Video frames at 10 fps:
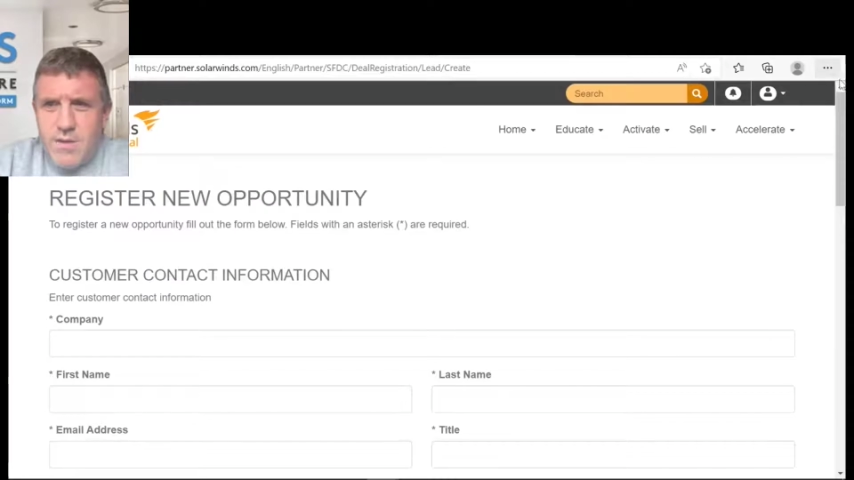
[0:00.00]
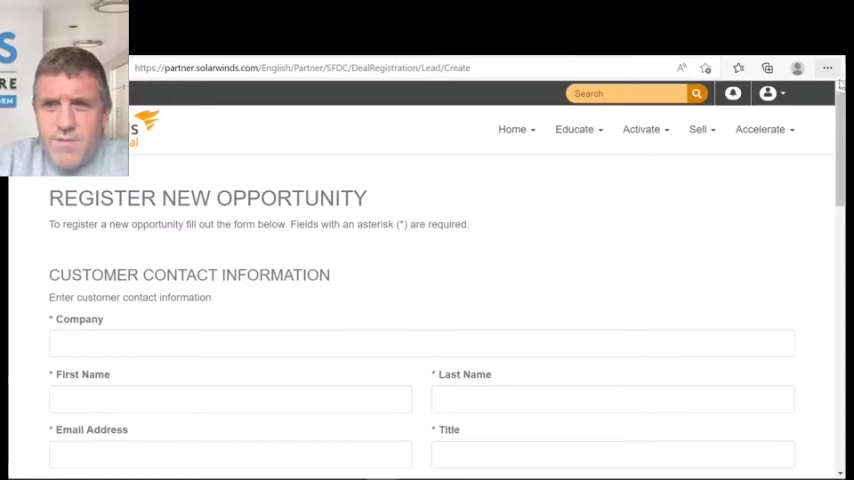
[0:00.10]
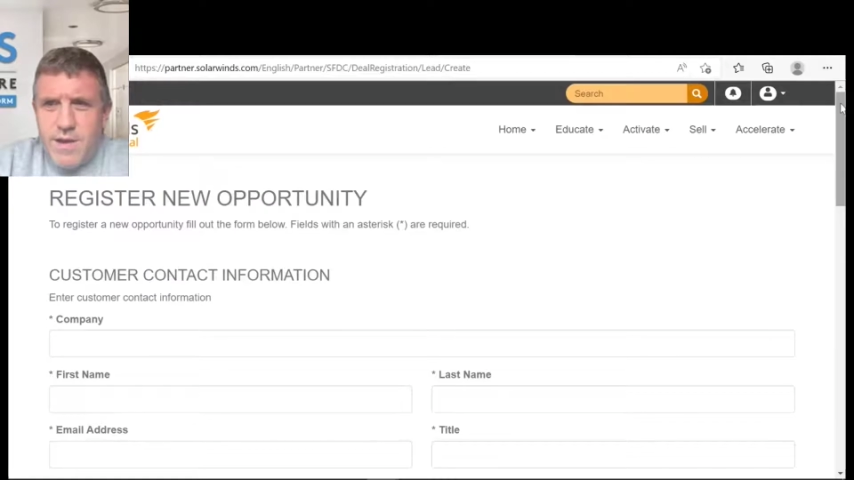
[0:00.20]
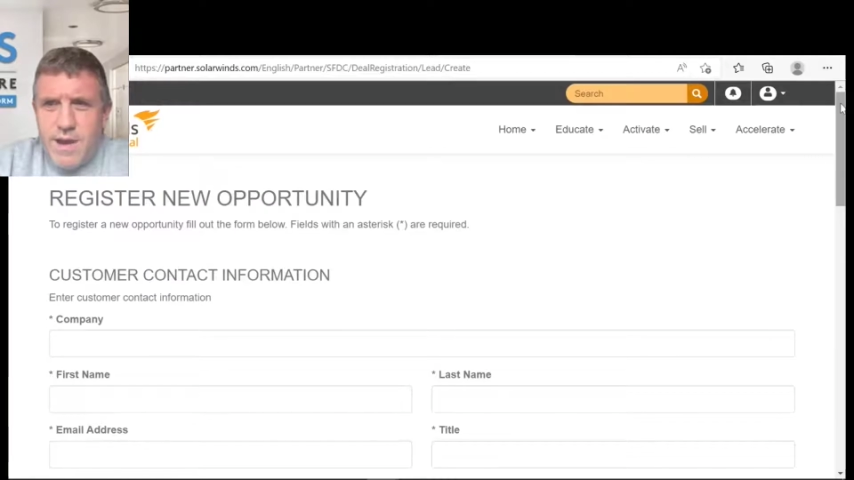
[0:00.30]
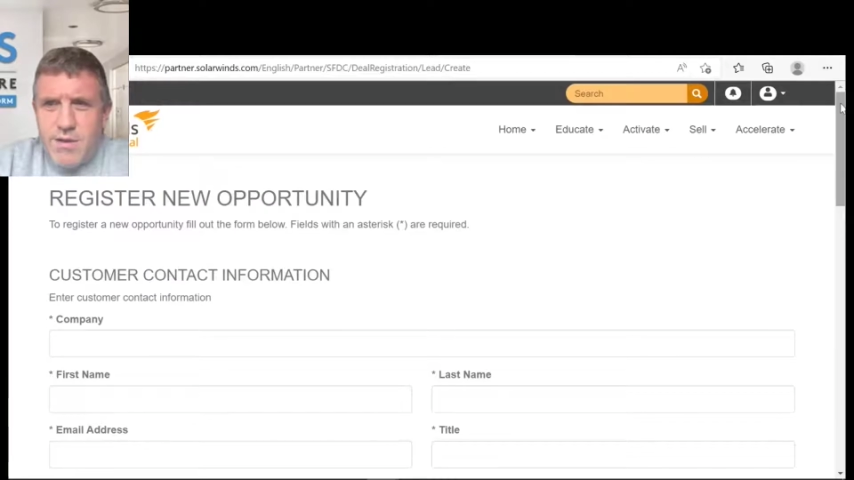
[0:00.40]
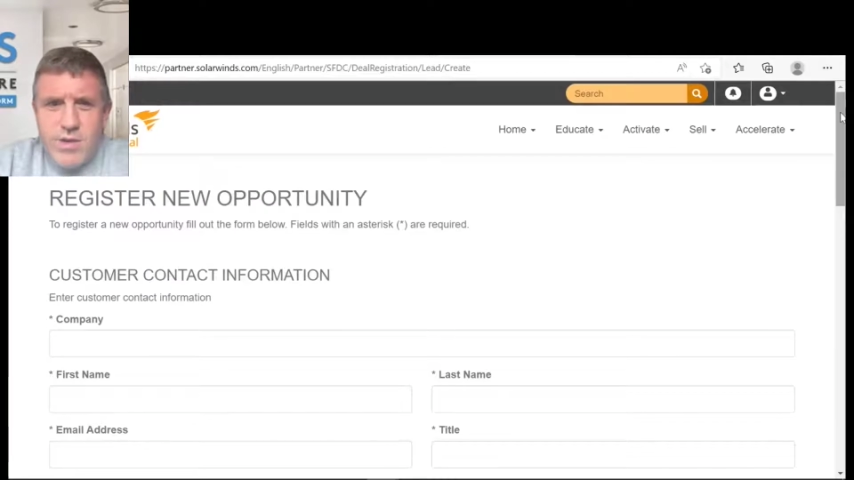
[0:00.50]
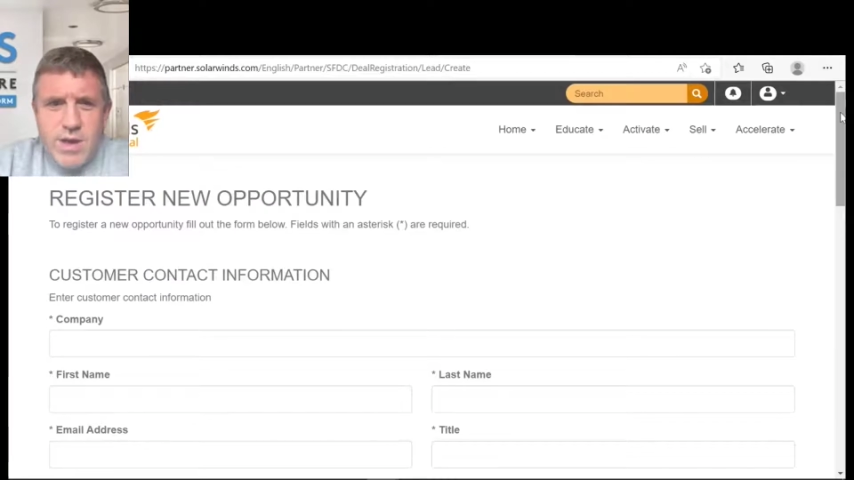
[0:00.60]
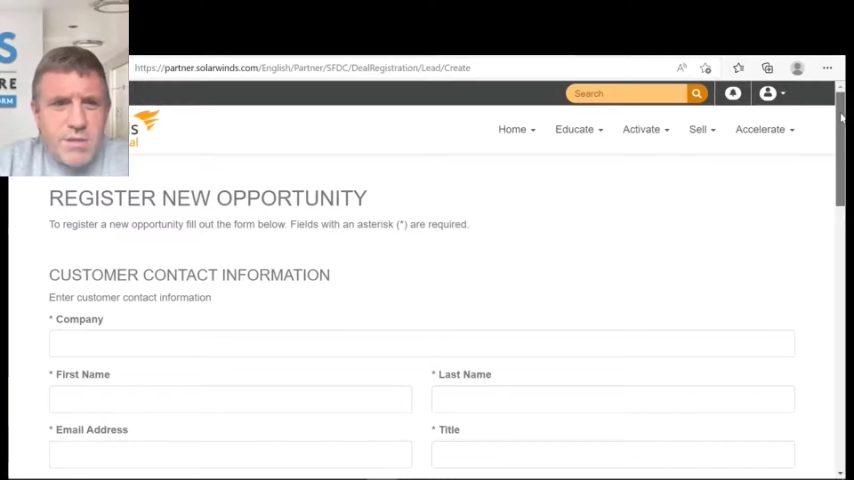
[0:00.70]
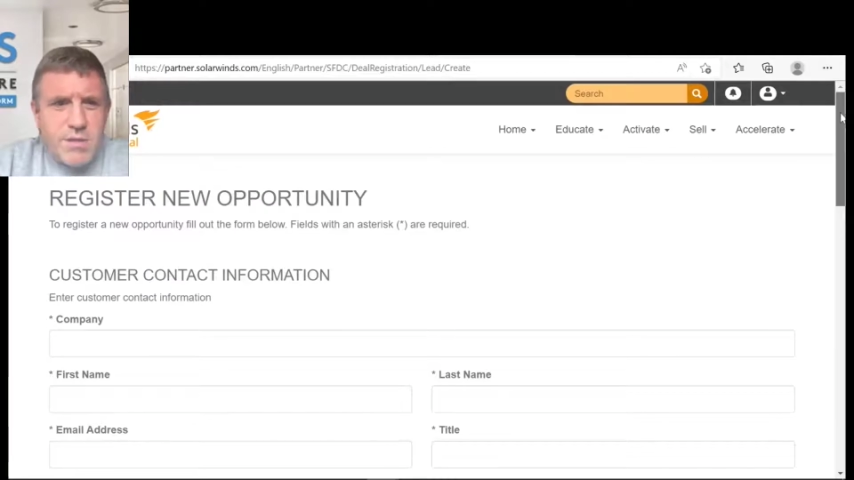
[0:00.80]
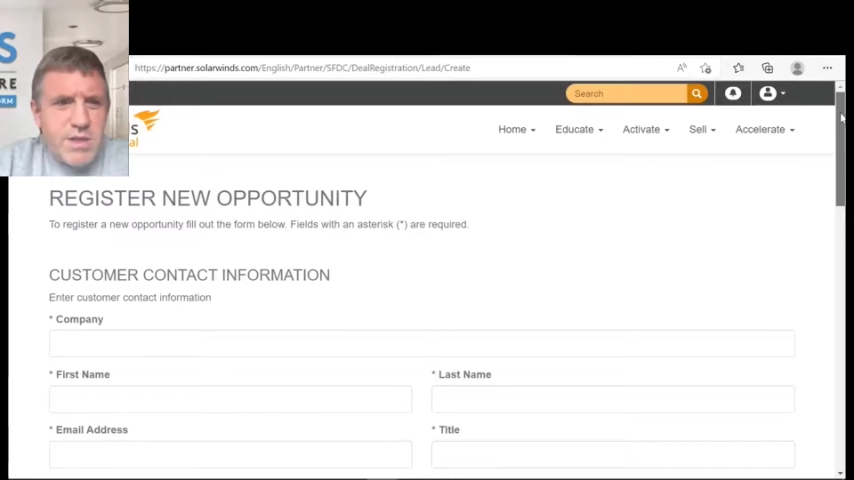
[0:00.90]
You fill out your
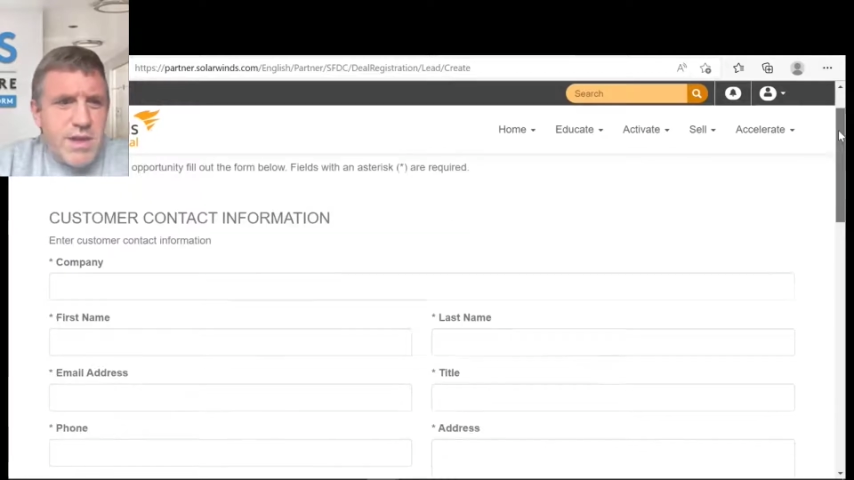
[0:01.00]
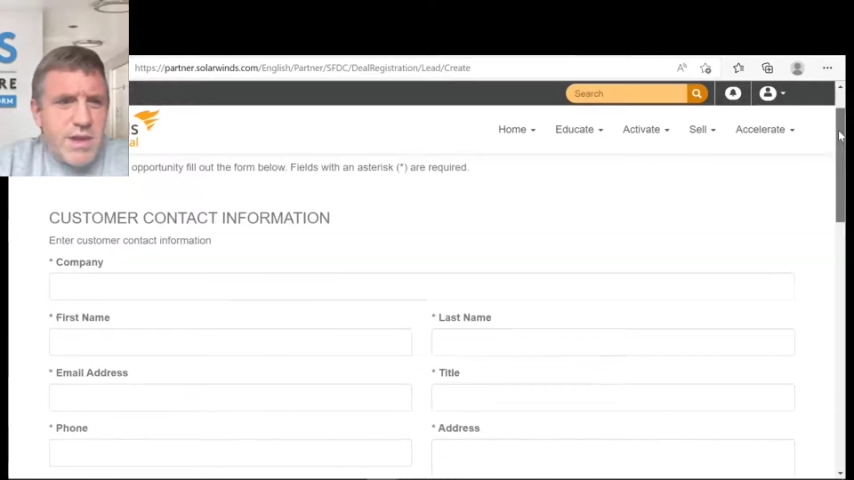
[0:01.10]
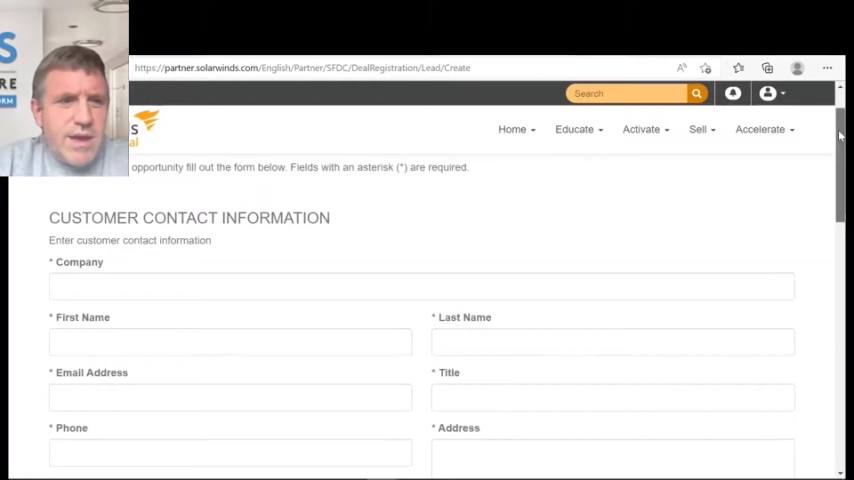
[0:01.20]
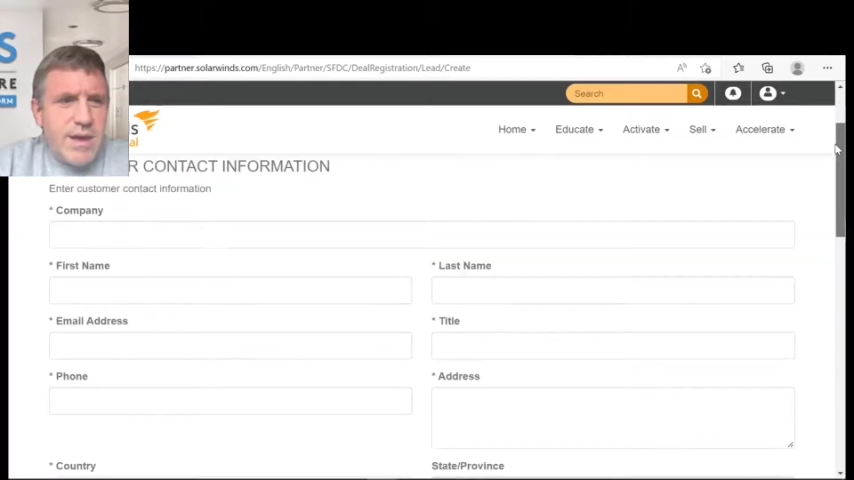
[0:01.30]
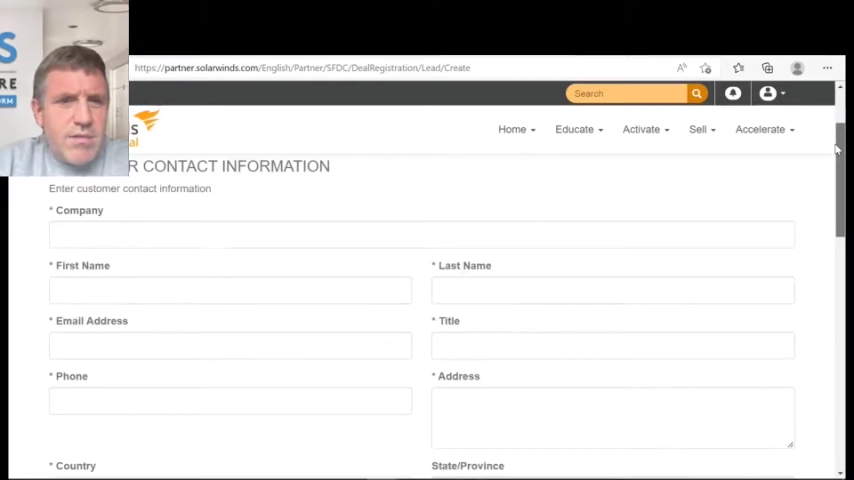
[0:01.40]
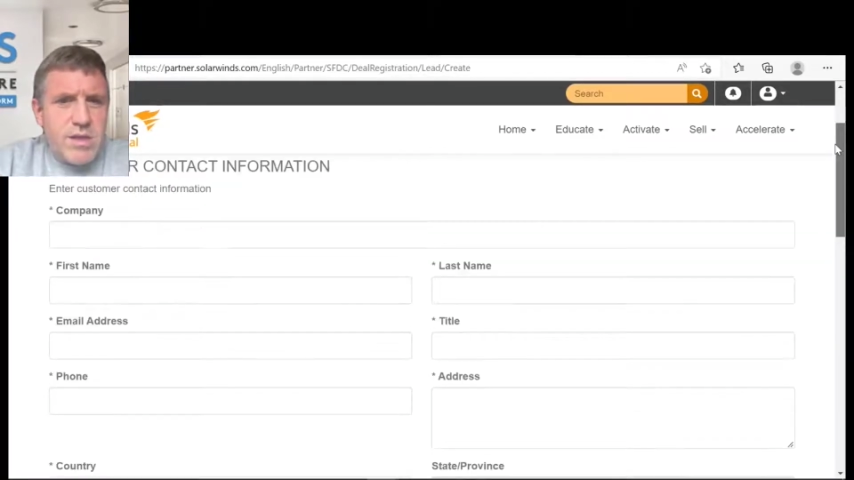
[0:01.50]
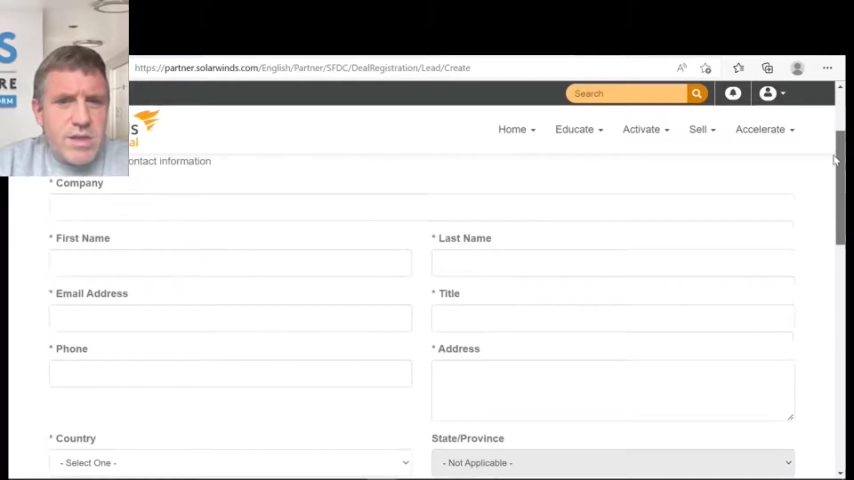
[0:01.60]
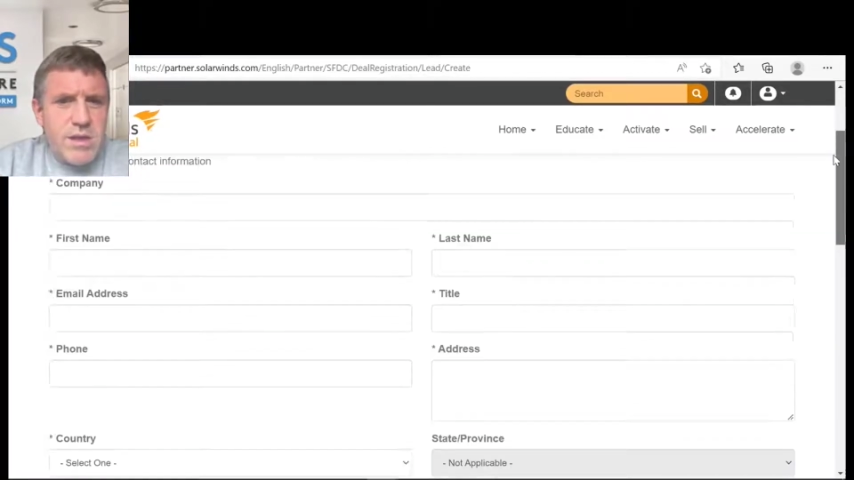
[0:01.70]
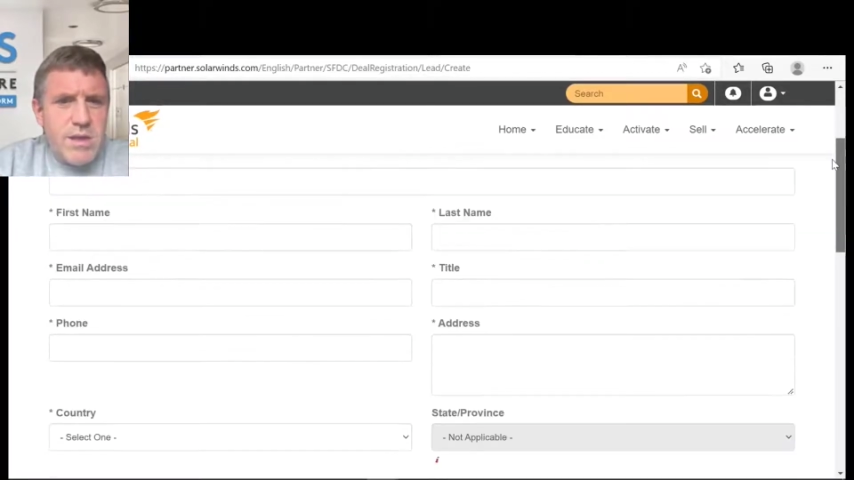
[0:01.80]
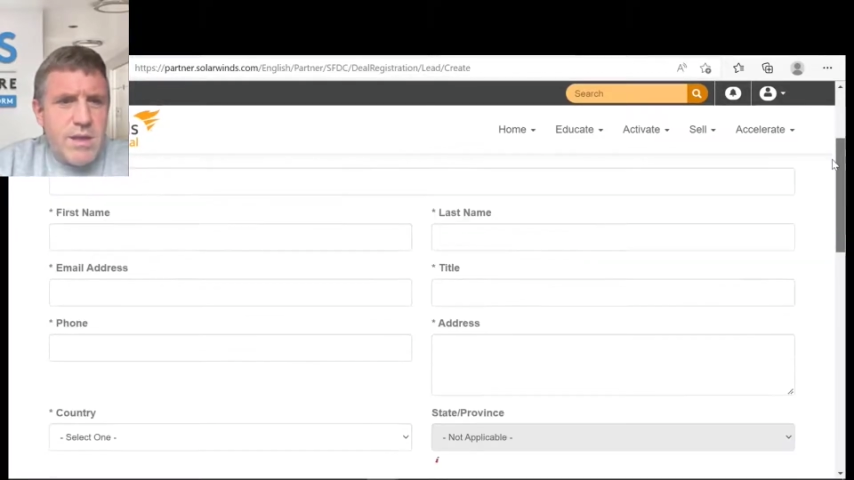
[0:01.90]
customer's
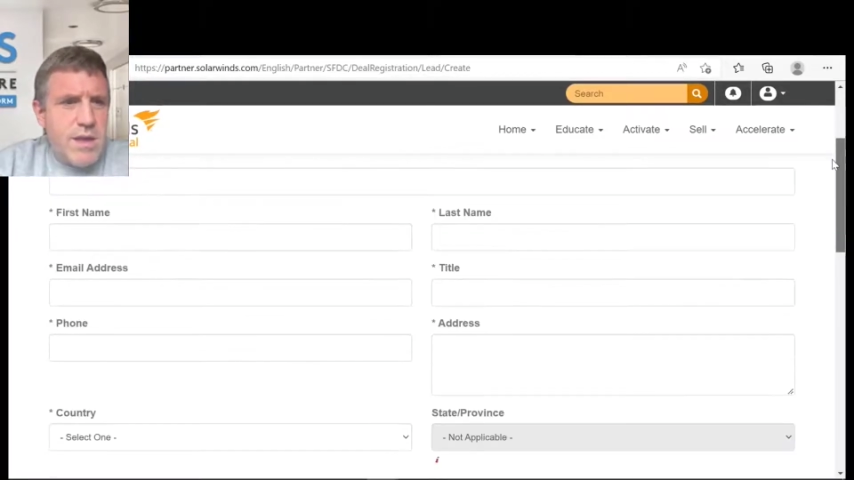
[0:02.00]
details,